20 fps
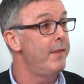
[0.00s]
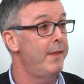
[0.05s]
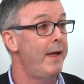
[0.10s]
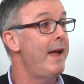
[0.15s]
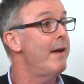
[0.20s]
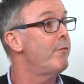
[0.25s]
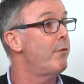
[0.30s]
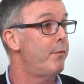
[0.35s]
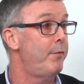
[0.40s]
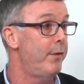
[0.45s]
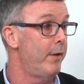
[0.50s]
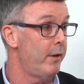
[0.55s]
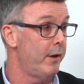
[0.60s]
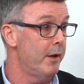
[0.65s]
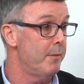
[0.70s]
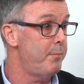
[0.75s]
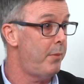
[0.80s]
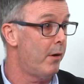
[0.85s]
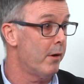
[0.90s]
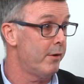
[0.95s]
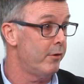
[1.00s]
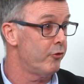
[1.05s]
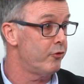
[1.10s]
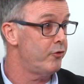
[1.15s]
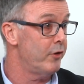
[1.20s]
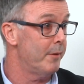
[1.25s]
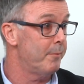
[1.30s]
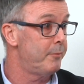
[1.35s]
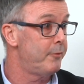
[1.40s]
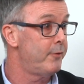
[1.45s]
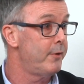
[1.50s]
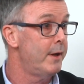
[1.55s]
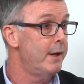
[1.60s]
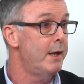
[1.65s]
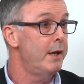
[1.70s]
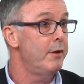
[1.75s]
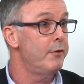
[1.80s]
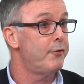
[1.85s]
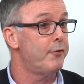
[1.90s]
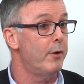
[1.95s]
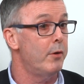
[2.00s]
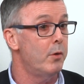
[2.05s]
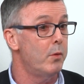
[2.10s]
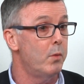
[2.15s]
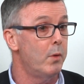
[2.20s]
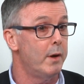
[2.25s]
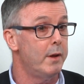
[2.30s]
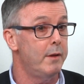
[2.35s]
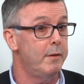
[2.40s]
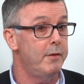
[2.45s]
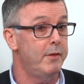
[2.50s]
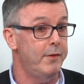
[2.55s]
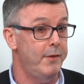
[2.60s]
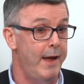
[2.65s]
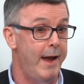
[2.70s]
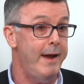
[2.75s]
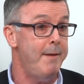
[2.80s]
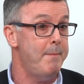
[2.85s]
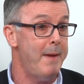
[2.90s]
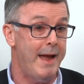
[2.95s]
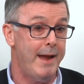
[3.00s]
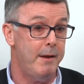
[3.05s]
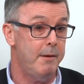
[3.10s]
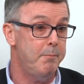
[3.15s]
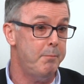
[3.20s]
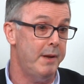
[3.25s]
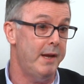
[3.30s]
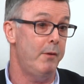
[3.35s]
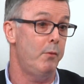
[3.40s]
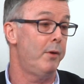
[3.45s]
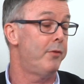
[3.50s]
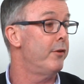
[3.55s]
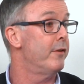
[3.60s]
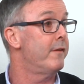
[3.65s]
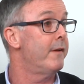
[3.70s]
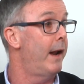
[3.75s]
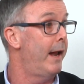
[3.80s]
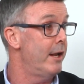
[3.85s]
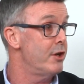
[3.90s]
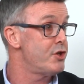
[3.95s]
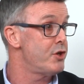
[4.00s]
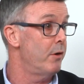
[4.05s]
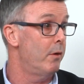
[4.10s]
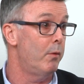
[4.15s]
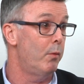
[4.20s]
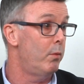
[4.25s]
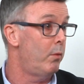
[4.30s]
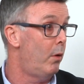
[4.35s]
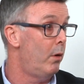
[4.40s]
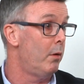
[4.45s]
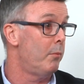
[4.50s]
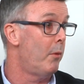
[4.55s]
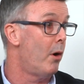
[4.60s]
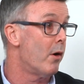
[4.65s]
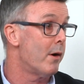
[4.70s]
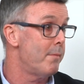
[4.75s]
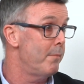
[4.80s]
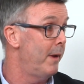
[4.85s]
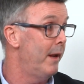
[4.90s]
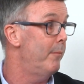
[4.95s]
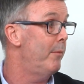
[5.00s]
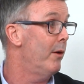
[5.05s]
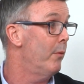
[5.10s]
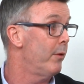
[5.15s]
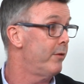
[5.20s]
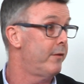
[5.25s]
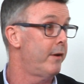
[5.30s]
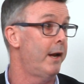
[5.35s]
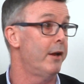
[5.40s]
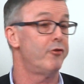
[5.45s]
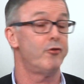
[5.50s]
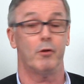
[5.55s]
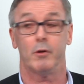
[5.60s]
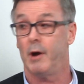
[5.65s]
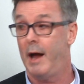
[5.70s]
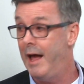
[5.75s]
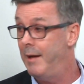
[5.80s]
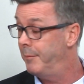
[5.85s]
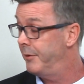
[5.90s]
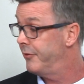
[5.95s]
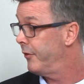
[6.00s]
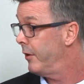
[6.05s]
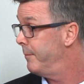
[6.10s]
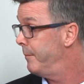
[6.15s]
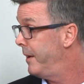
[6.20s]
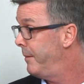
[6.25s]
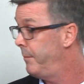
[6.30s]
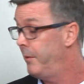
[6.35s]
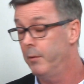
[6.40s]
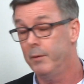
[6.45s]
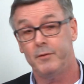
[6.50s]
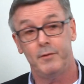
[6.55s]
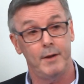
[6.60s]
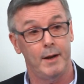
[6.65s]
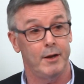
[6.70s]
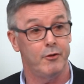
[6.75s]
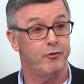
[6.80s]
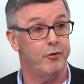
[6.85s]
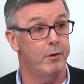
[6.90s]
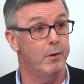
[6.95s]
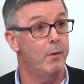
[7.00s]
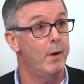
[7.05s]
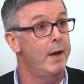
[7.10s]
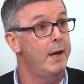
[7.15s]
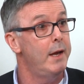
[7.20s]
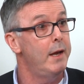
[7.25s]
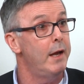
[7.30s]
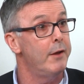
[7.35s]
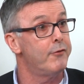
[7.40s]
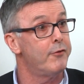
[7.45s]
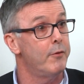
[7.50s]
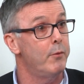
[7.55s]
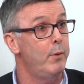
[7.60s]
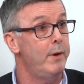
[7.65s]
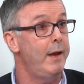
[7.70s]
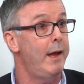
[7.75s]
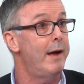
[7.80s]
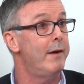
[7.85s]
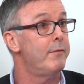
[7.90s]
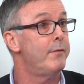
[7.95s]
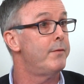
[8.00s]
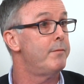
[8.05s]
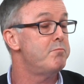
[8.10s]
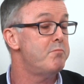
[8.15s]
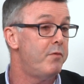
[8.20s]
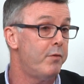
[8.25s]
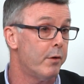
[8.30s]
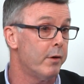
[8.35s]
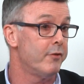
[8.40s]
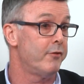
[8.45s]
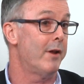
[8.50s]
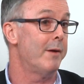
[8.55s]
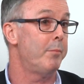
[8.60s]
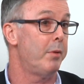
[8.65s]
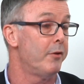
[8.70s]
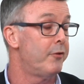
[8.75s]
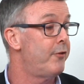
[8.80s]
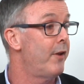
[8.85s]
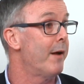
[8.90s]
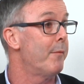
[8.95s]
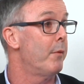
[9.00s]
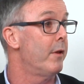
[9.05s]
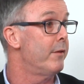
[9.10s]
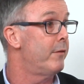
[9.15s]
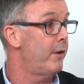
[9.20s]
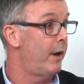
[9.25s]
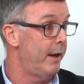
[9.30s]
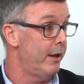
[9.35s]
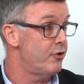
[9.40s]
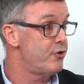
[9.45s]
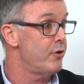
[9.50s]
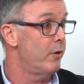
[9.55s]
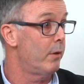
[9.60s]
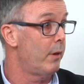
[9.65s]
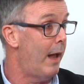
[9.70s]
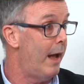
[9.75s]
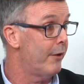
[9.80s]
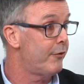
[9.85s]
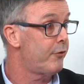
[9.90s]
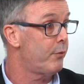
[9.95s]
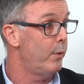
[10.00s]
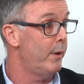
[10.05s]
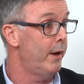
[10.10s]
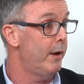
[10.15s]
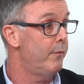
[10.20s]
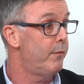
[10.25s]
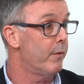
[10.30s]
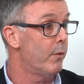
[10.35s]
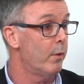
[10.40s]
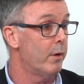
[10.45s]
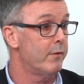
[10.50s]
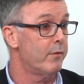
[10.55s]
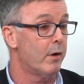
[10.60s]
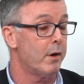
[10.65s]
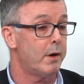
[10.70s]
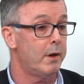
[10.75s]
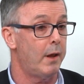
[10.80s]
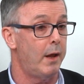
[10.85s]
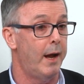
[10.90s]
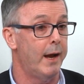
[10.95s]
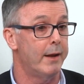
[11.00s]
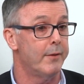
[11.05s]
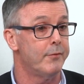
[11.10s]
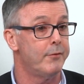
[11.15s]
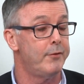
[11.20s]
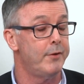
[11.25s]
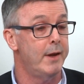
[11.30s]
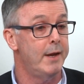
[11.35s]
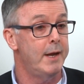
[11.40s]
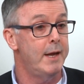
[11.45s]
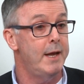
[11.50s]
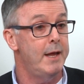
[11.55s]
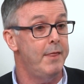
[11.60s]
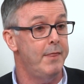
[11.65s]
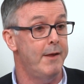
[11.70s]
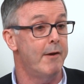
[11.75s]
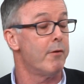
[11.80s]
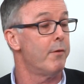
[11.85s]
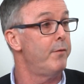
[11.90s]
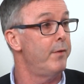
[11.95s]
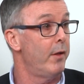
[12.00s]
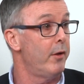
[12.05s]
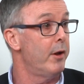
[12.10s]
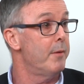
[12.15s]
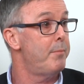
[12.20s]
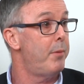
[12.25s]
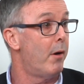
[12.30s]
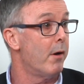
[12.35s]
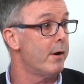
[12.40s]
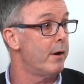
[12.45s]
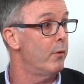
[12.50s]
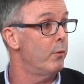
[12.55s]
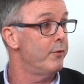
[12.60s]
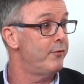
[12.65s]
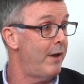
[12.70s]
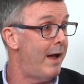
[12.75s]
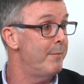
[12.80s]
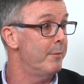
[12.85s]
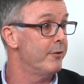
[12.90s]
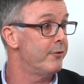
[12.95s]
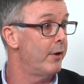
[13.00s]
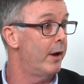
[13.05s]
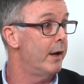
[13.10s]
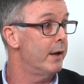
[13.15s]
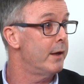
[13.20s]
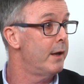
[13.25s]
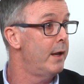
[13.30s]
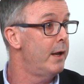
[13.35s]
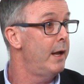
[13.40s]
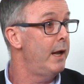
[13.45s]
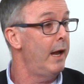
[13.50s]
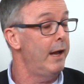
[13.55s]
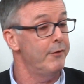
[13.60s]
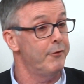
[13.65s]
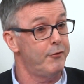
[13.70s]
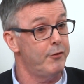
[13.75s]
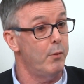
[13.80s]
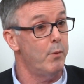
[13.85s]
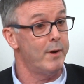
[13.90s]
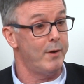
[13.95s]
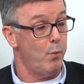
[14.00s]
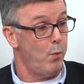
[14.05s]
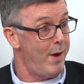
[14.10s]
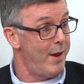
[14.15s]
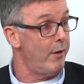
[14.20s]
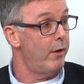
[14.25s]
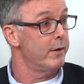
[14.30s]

They have affiliate partnerships. So they may be with the Today Show, Walmart may be with Today Show, or Amazon might be with Today Show. And so we have, for example, a segment of Today Show last week for one of our clients. Their affiliate partner was Amazon. And so when it went